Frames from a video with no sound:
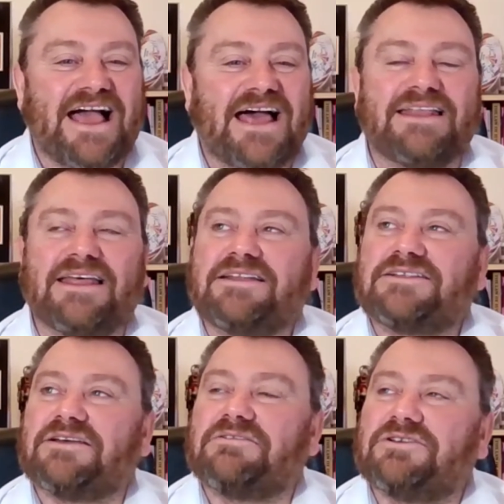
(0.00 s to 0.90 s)
And
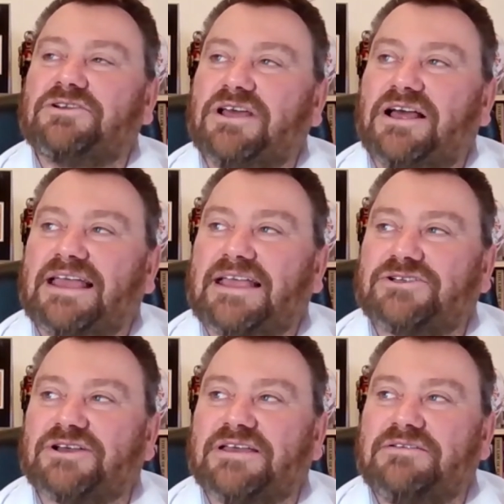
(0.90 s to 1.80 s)
so look, I guess
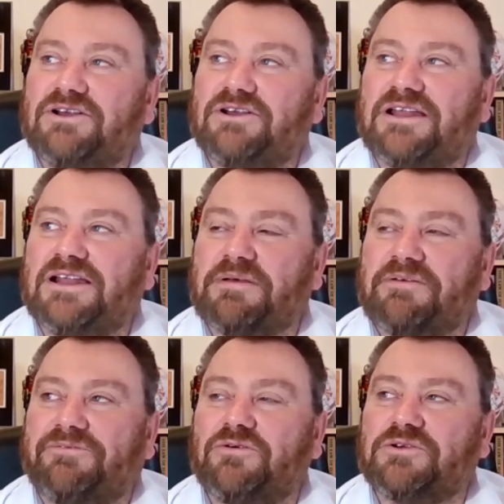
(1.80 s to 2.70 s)
looking a little bit
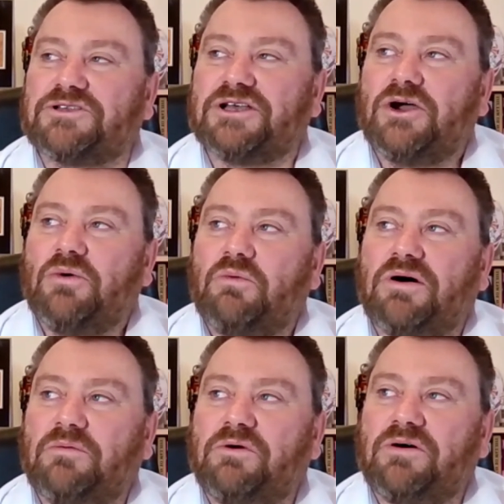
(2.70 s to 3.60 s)
forwards,
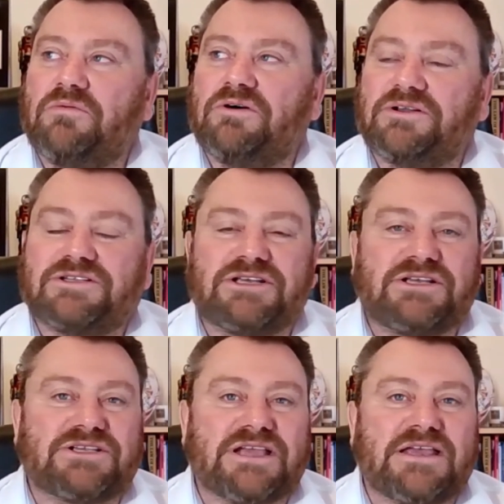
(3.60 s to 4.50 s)
what do you
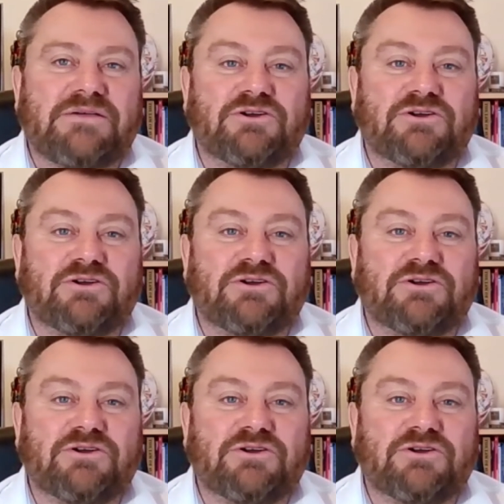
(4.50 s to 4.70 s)
see?